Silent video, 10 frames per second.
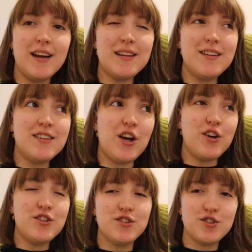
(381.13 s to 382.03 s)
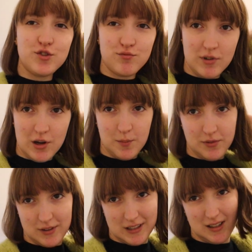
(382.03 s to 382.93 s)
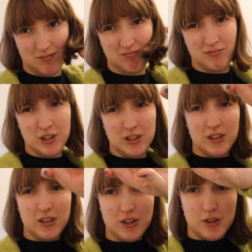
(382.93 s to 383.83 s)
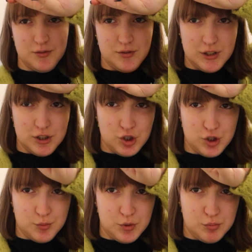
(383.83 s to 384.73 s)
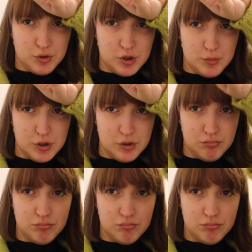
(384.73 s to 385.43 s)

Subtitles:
And leaving the house. Hopefully it cheers me up a little bit.